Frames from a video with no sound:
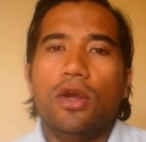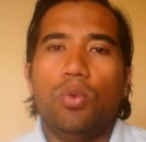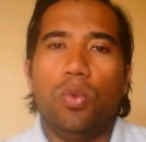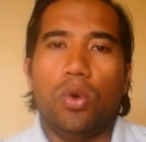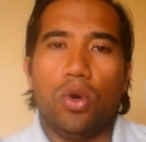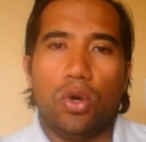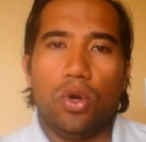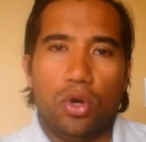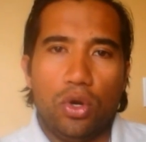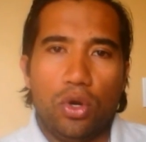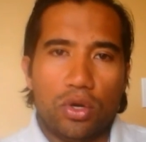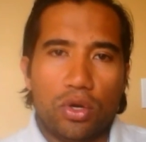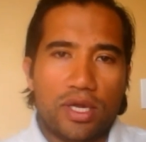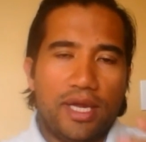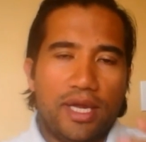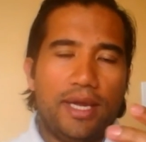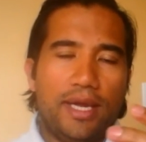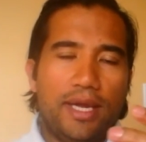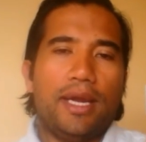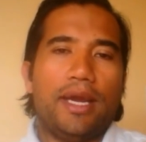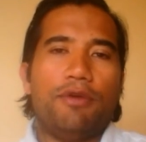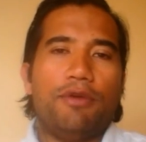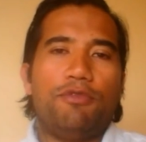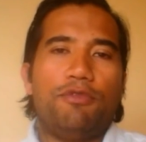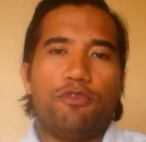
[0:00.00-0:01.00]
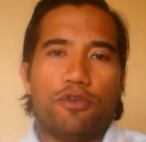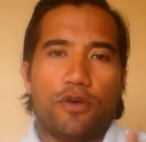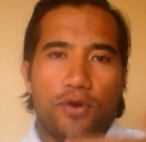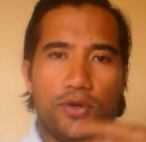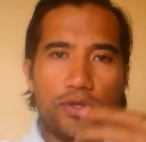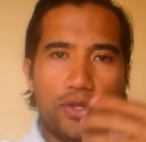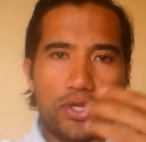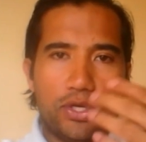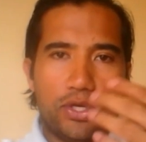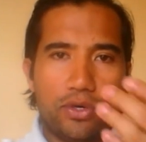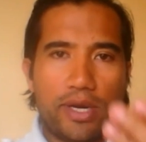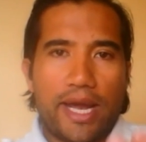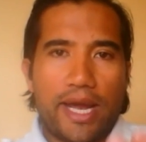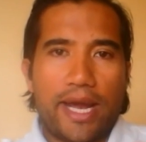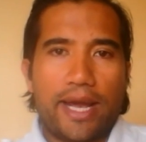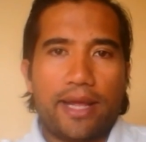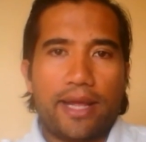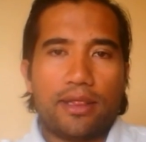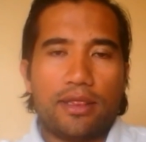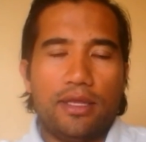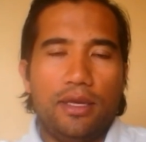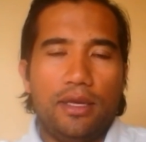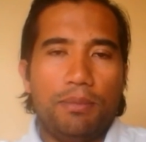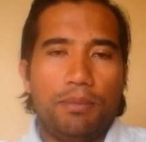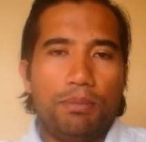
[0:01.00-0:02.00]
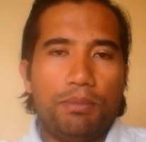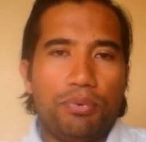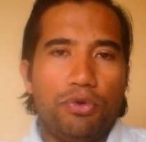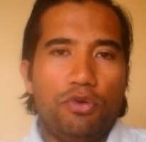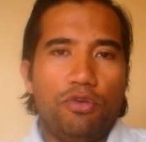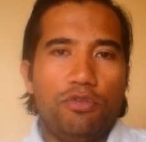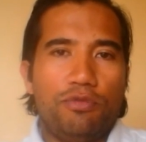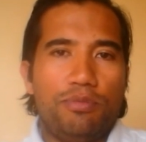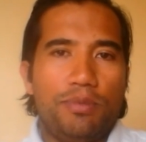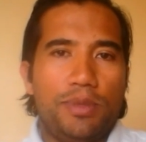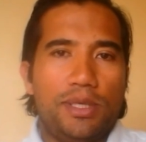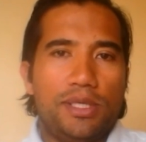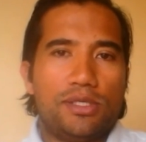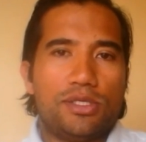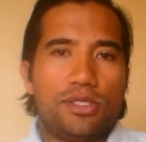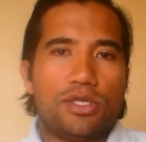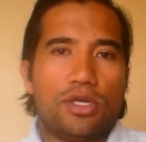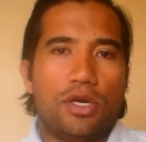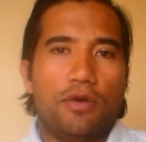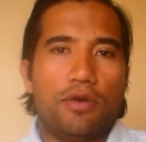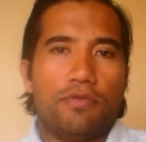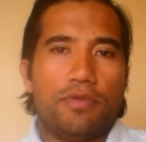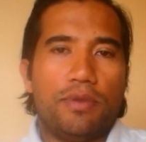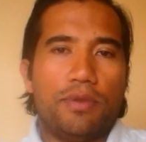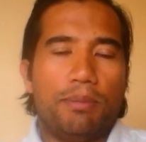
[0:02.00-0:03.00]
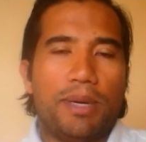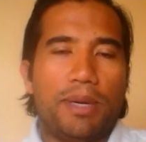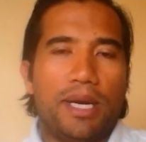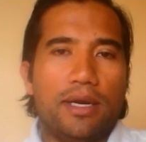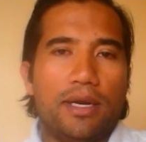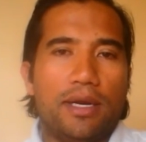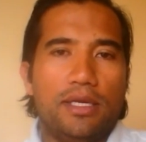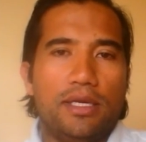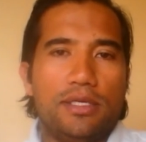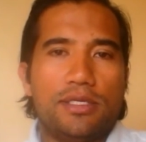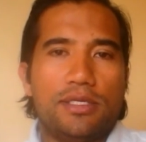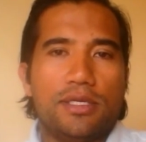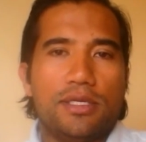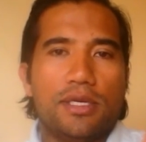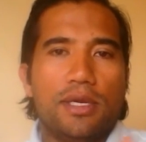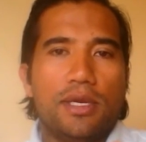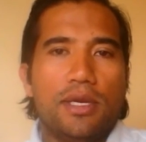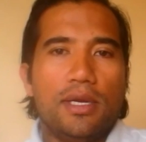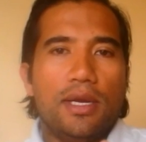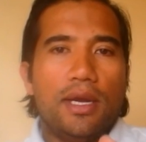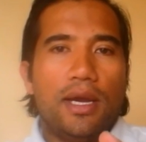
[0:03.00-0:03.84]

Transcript: We're looking further at the improvements of the body's